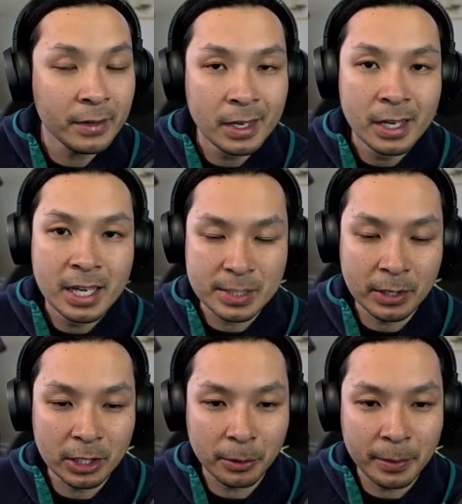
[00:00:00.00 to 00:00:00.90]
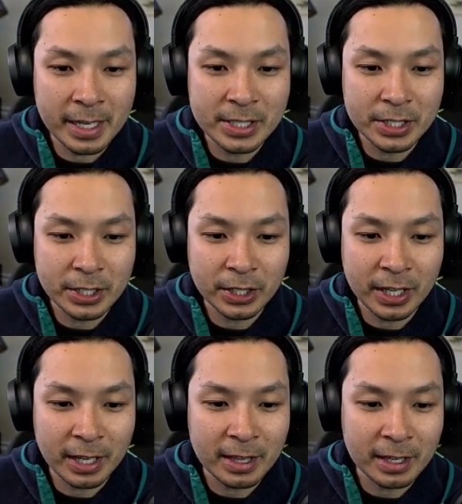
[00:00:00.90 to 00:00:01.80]
it's been a little bit easier. And I
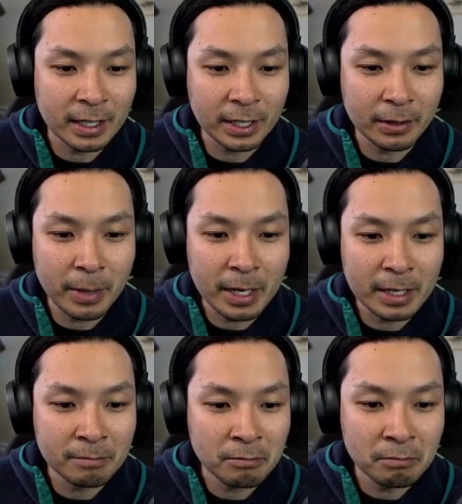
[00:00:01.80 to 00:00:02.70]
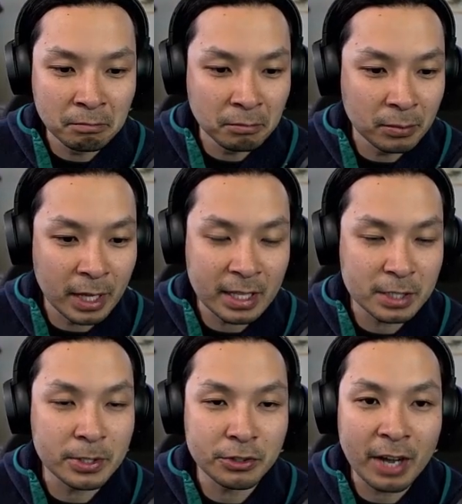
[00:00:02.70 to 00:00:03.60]
think the main thing that's been
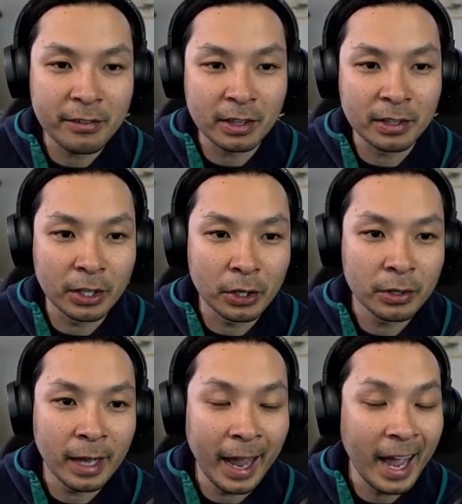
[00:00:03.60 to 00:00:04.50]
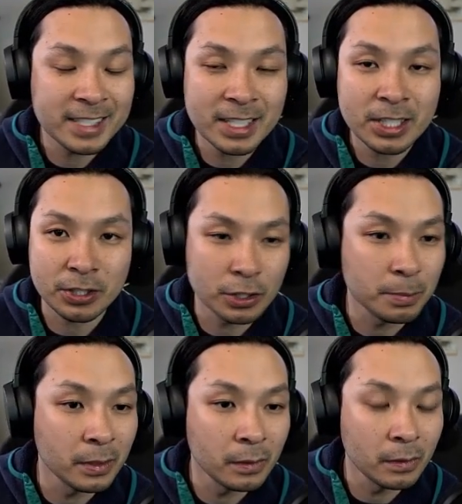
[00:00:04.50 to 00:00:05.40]
driving assets has just
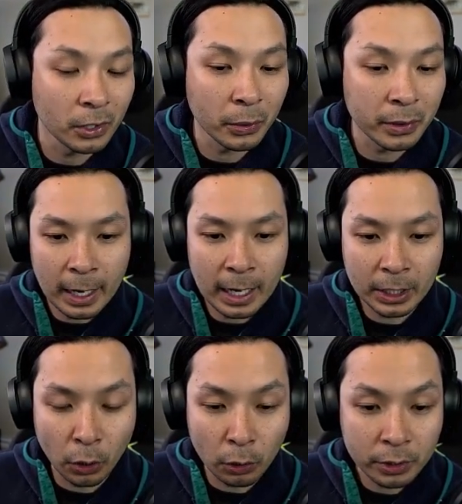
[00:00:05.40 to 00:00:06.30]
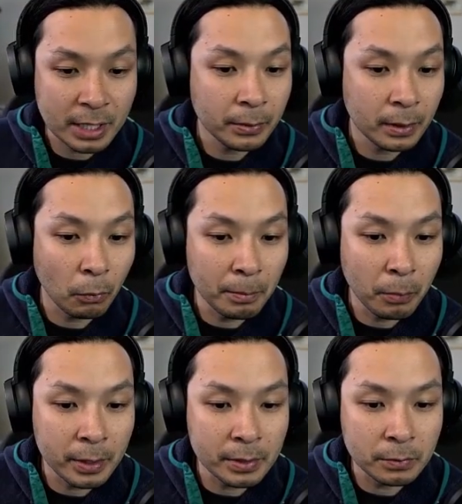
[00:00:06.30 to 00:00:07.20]
been liquidity. Gold is up at
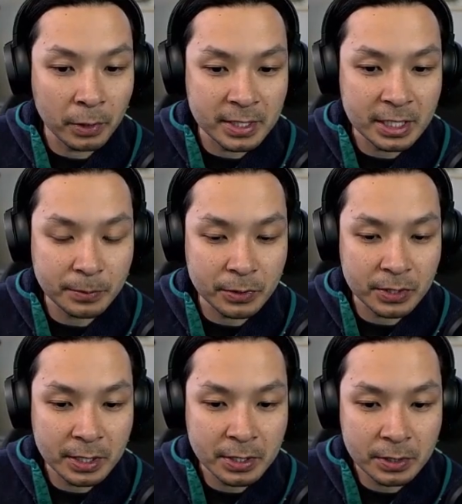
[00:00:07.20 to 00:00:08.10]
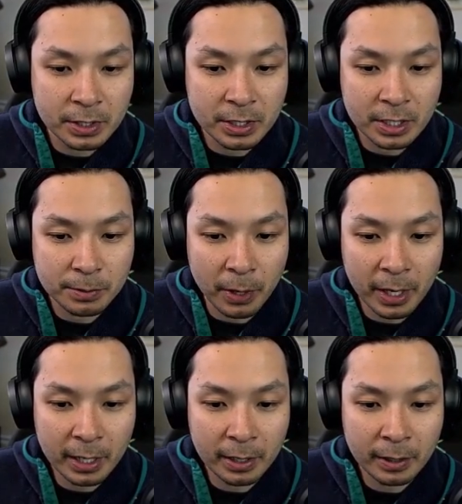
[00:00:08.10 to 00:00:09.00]
1.16%. It's
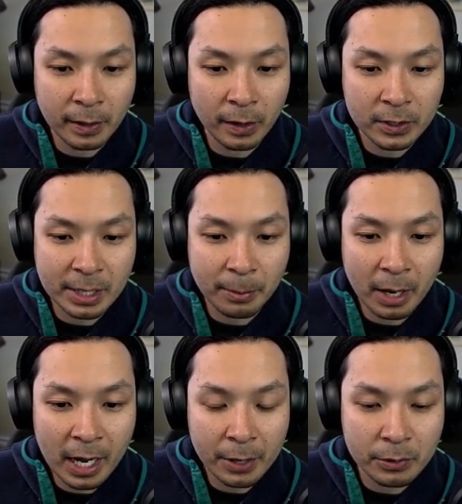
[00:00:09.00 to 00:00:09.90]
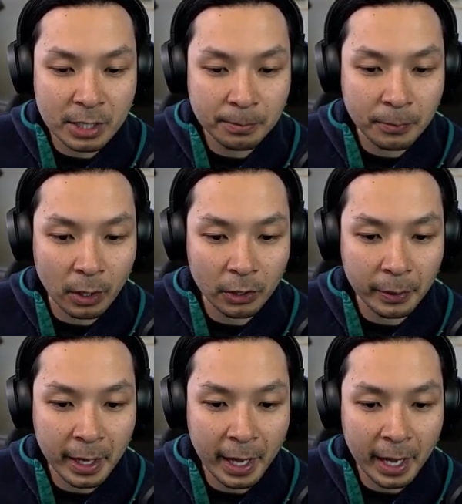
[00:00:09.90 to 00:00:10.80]
breaking an all-time high. It was up all the way
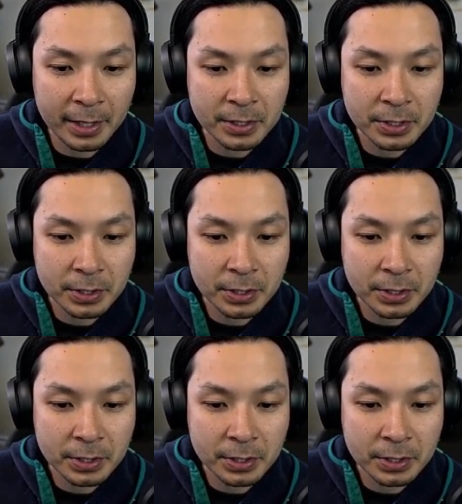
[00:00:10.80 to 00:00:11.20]
at